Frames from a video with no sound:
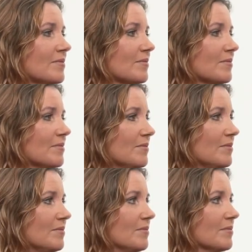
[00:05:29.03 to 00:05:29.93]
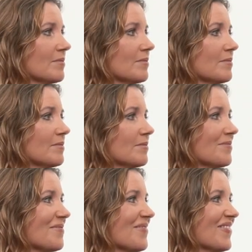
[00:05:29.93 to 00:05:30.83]

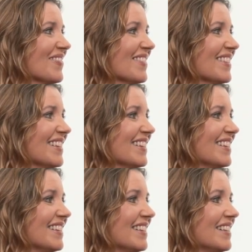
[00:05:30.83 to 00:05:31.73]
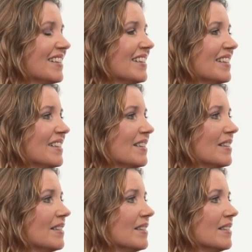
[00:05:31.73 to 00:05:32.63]

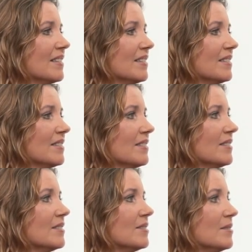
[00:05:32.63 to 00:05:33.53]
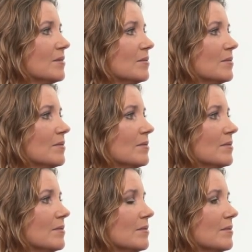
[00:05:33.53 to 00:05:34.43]

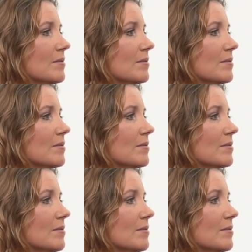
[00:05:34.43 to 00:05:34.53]
The person shown says nothing.